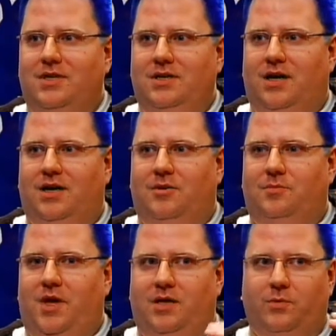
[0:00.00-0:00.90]

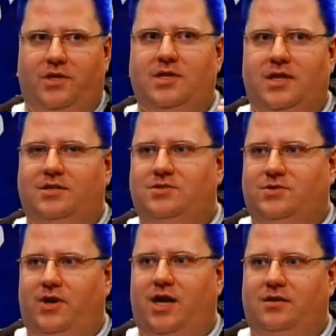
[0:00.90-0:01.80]
and within that
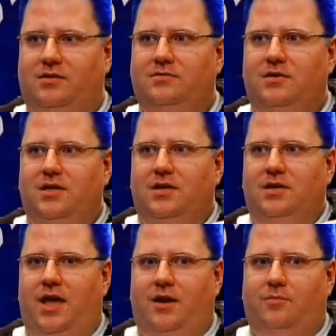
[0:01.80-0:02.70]
strata
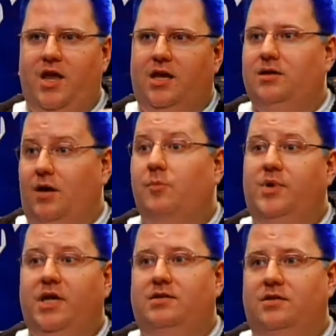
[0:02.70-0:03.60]
and make a
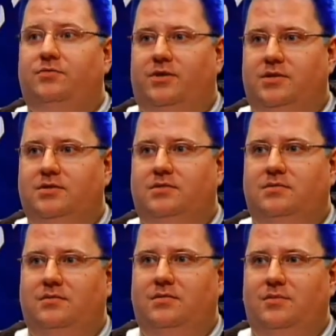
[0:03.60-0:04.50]
big difference.
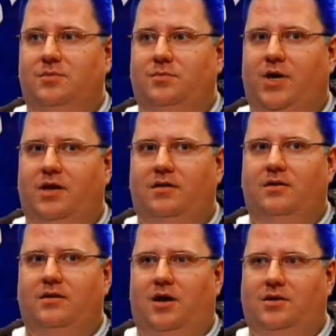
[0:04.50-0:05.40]
But
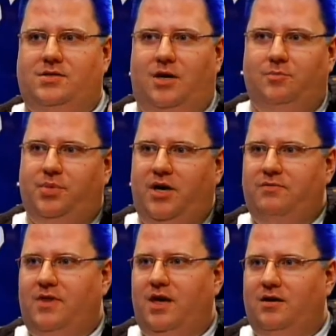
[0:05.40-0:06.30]
above
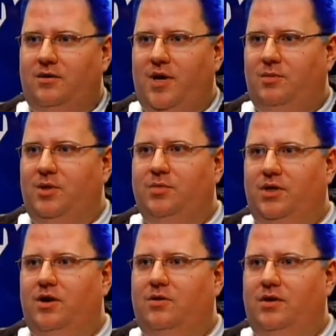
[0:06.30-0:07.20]
that, or maybe
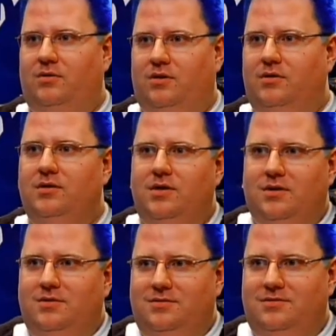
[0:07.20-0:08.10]
below it, or
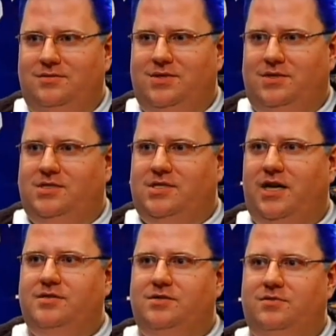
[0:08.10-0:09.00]
to the
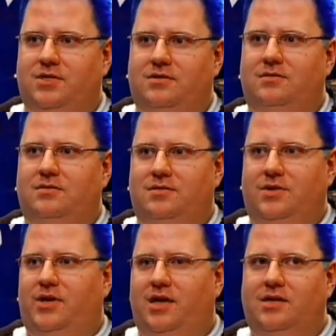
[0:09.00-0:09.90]
sides of it, you
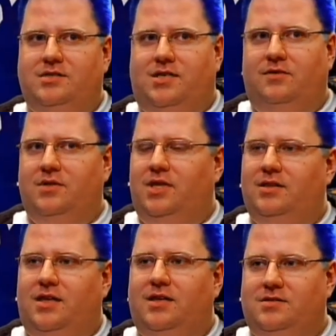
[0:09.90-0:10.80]
kind of just have to let that